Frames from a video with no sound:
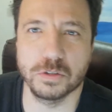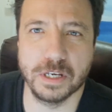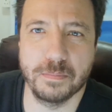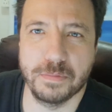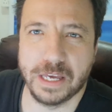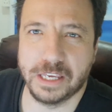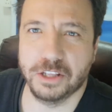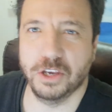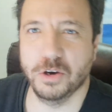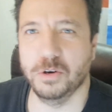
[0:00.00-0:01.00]
Awesome. Thank
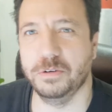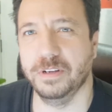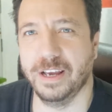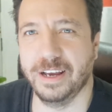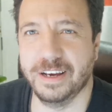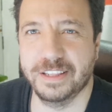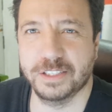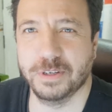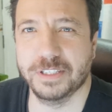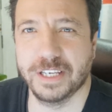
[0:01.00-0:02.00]
you, Dion.
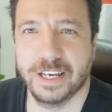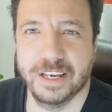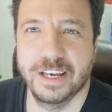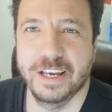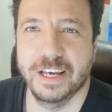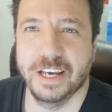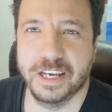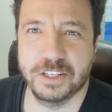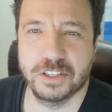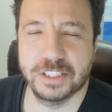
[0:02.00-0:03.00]
This was an
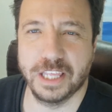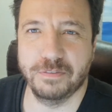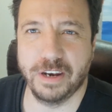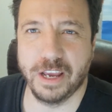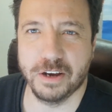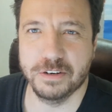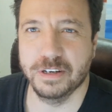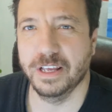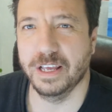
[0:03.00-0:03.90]
interesting video.